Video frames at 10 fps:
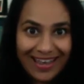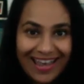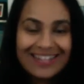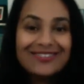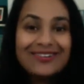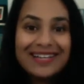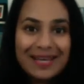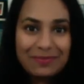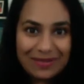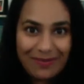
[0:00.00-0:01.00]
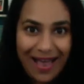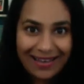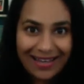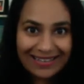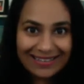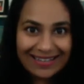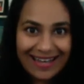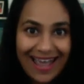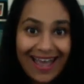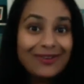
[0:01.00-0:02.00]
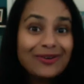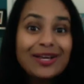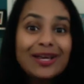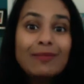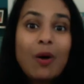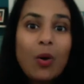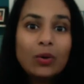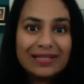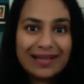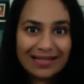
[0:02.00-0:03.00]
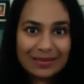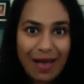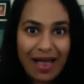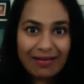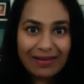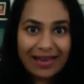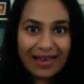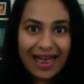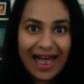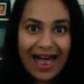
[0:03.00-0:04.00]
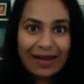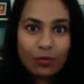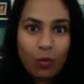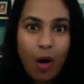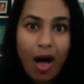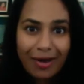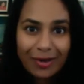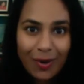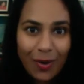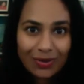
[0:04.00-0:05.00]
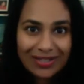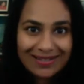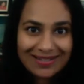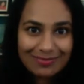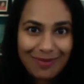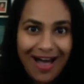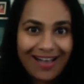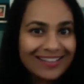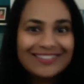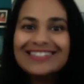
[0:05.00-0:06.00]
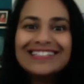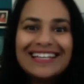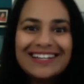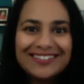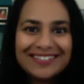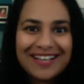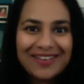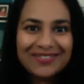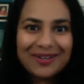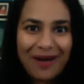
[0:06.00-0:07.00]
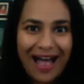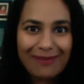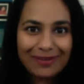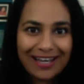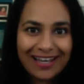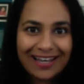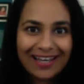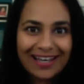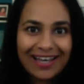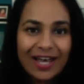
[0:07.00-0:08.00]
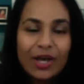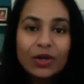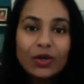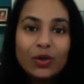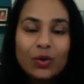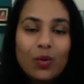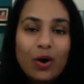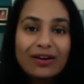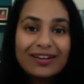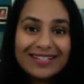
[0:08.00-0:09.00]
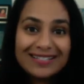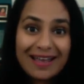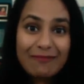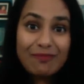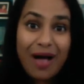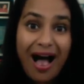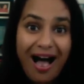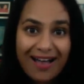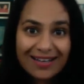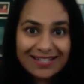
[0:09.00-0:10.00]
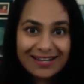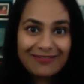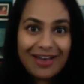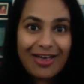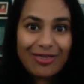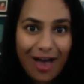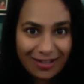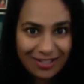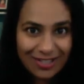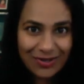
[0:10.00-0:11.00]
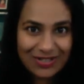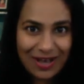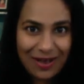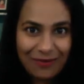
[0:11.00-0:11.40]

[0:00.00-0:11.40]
And you're going to keep smiling. And you're going to keep holding that smile. And while you're holding the smile and you're seeing yourself so happy, you are going to say positive thoughts to yourself.